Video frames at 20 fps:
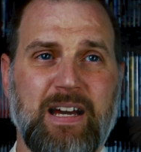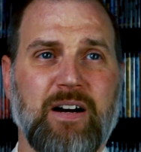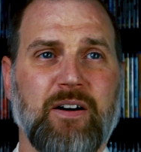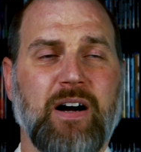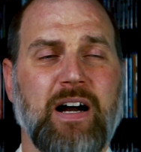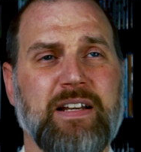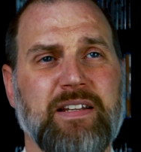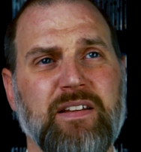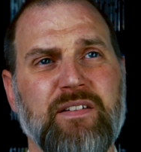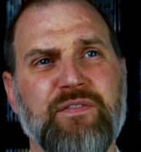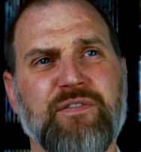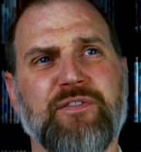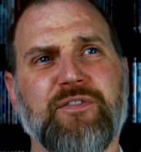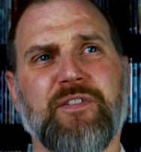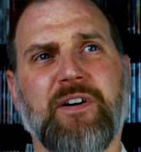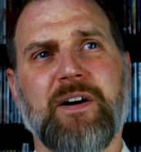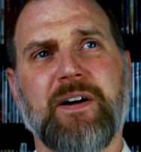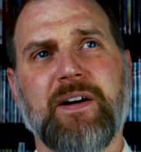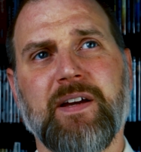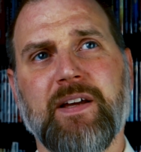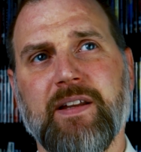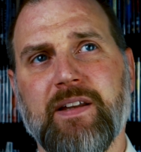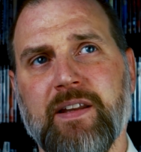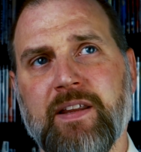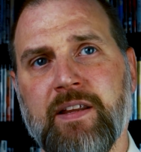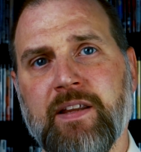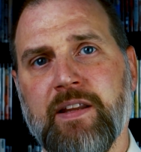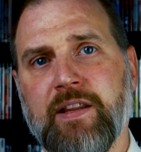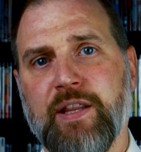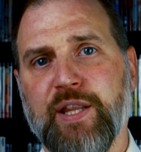Now, I did
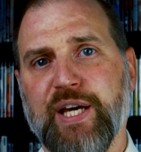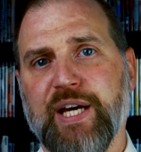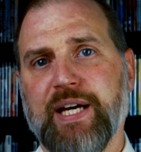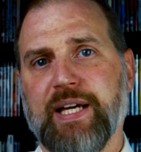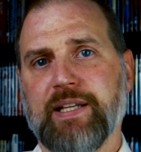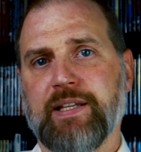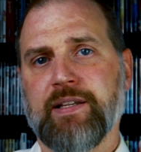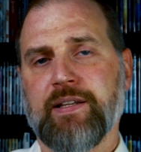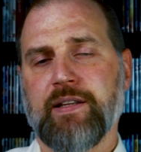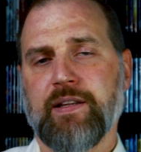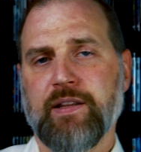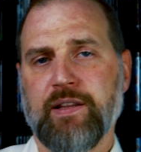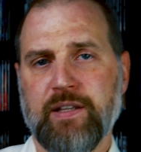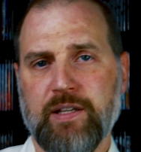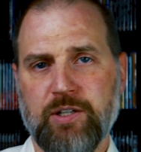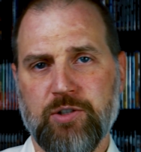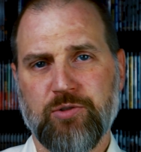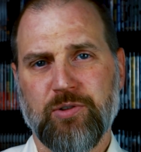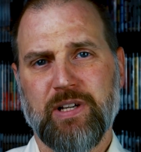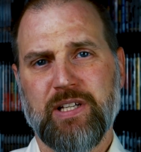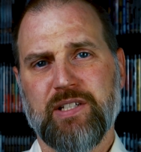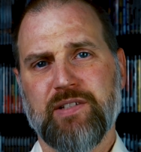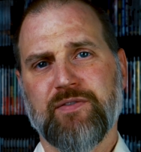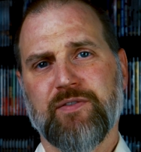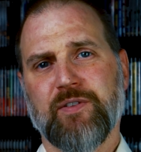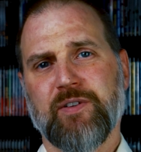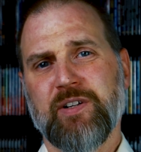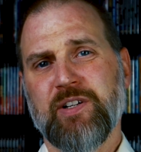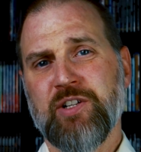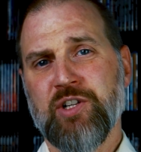find that the
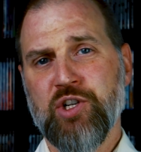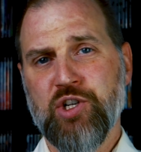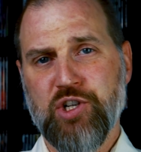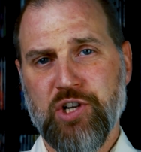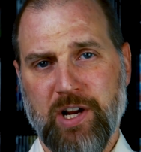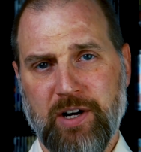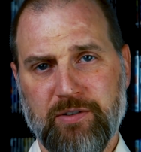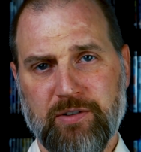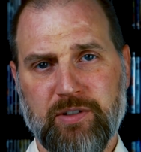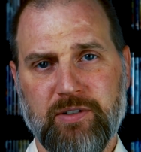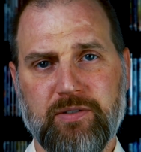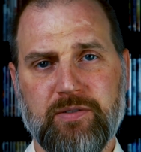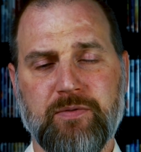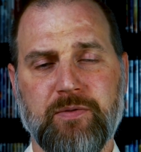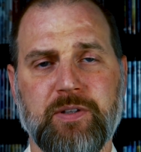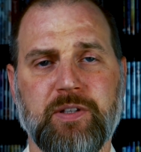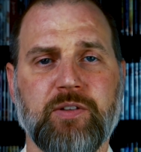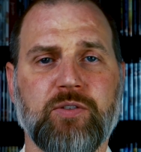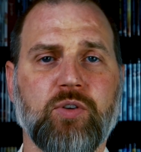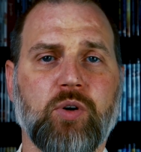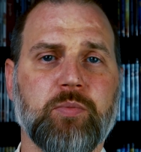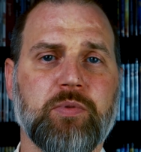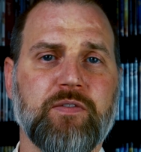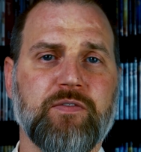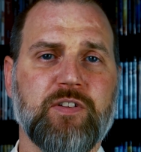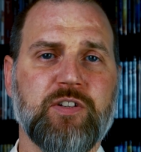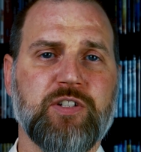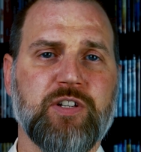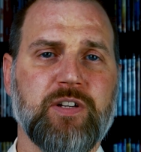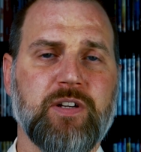transfer in general with the Dolby
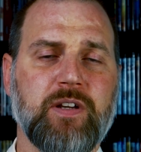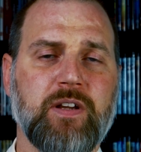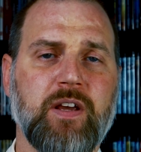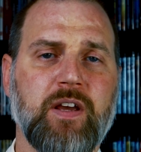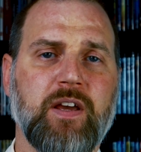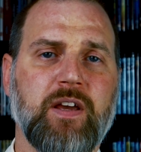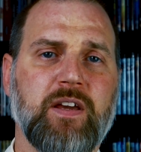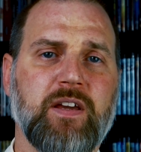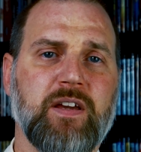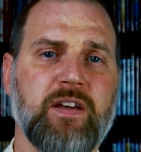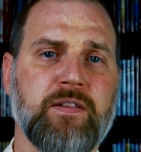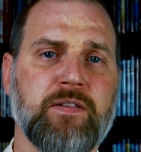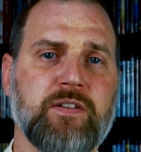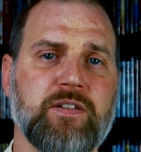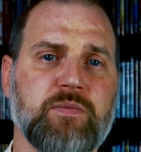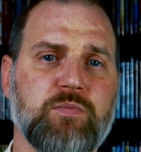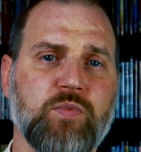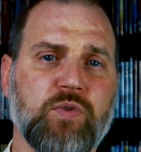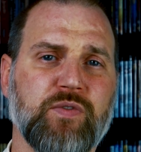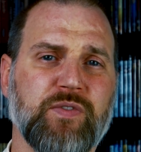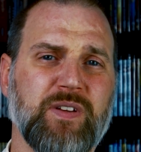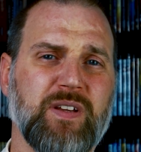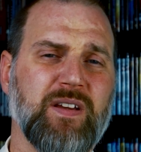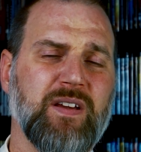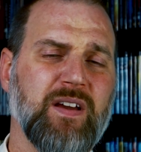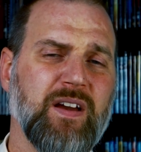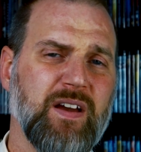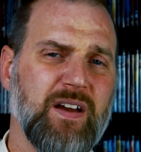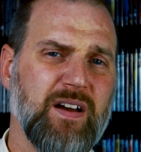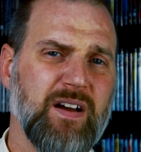Vision in this movie